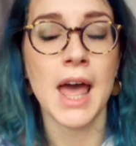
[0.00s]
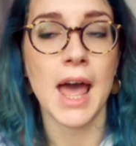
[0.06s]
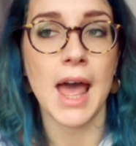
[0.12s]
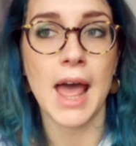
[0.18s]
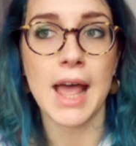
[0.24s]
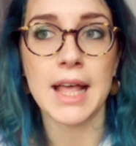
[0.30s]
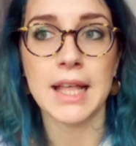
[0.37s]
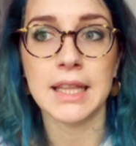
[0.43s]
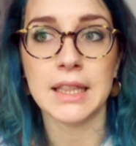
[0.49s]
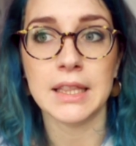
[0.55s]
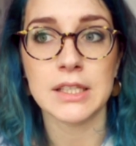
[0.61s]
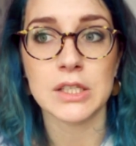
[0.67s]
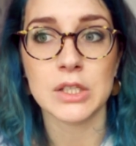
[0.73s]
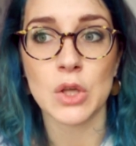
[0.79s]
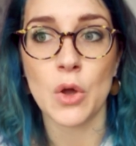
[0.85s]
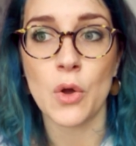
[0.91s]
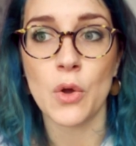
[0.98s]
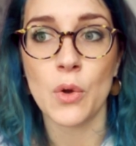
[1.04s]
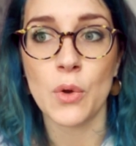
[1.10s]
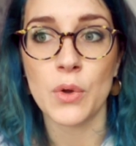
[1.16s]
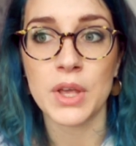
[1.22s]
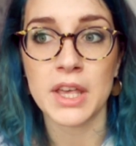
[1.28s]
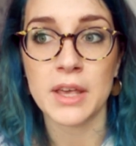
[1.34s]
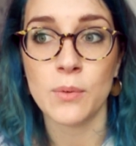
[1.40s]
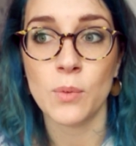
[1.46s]
And so
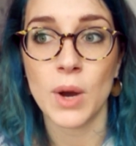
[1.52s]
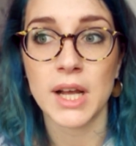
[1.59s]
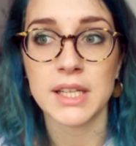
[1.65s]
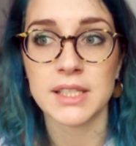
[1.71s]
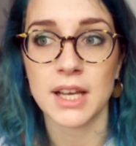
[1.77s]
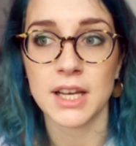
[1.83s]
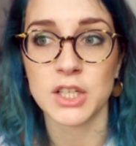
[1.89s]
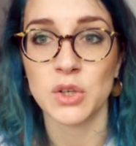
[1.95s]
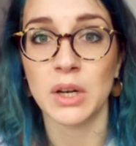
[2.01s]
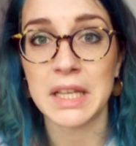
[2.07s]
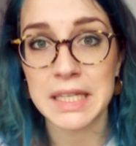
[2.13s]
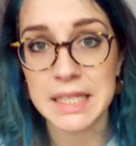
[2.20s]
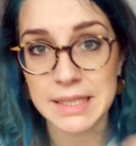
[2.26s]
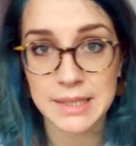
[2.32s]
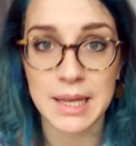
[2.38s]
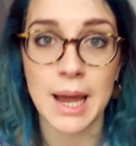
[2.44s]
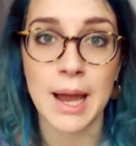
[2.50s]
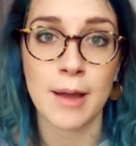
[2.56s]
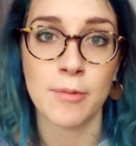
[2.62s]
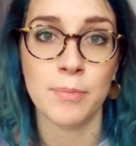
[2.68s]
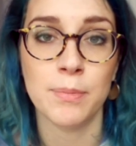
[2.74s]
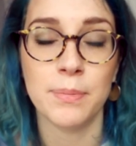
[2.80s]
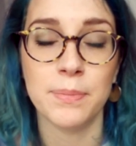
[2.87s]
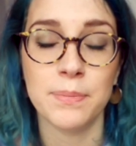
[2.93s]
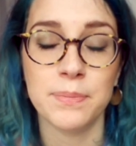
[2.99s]
he was actually
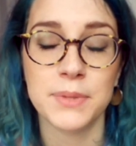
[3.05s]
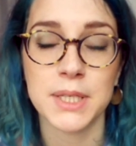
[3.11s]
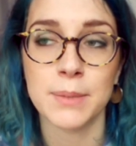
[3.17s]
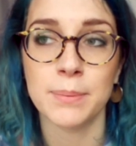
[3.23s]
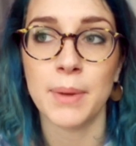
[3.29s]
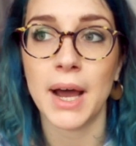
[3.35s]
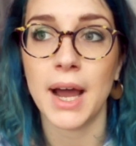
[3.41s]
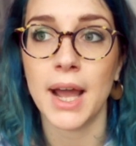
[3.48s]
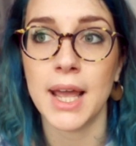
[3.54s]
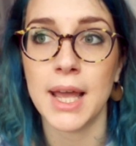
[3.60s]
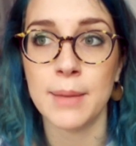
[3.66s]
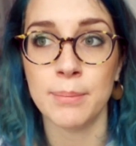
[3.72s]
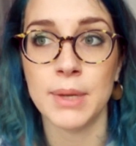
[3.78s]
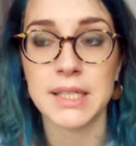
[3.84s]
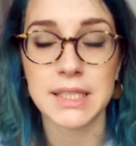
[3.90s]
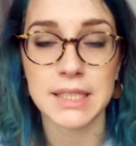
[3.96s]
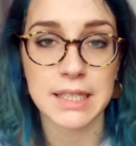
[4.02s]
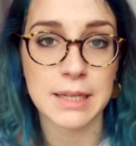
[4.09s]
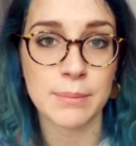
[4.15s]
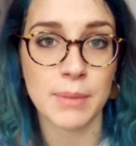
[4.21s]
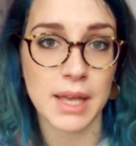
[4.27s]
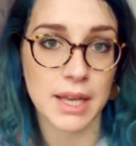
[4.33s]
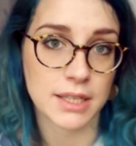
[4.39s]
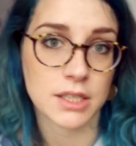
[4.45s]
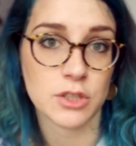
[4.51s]
stabbed by a
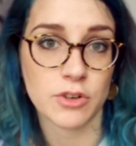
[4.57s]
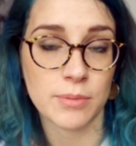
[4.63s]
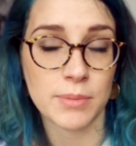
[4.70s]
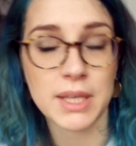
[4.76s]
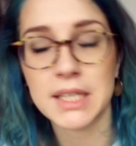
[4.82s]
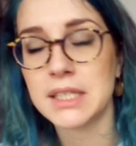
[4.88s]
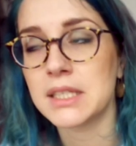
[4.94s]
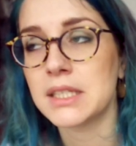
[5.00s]
Muslim extremist.